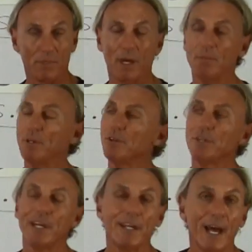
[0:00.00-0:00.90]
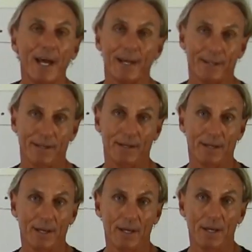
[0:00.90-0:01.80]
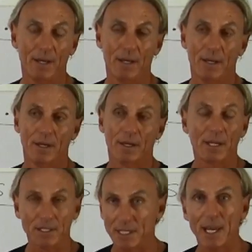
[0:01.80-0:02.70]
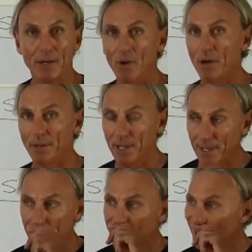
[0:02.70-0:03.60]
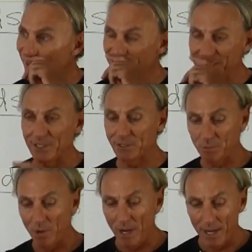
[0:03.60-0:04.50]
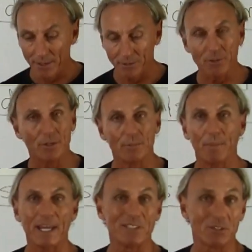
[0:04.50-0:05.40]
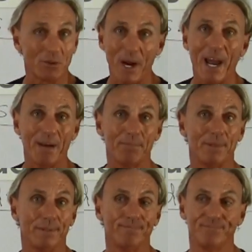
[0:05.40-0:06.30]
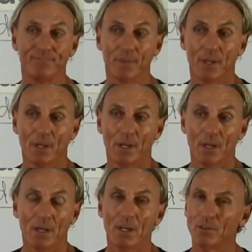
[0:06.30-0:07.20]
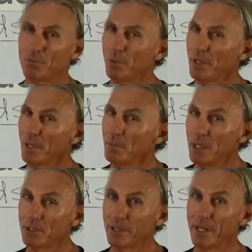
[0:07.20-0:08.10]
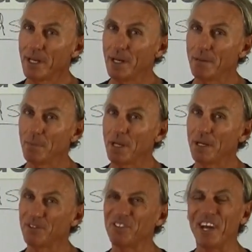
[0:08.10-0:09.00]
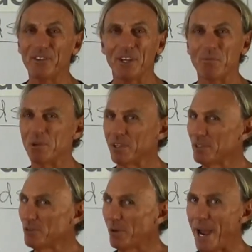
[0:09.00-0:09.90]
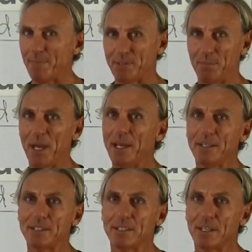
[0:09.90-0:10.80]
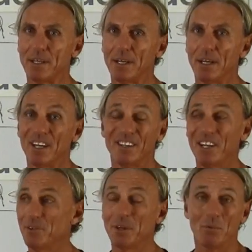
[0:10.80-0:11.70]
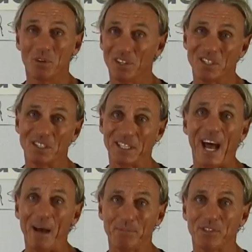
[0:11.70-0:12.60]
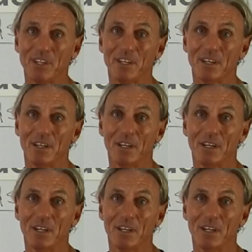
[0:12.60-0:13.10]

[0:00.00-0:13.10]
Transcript: I mean, you cannot contain all the energy. This is why the term bass trap is really misleading because nothing really traps bass. Nothing really stops it.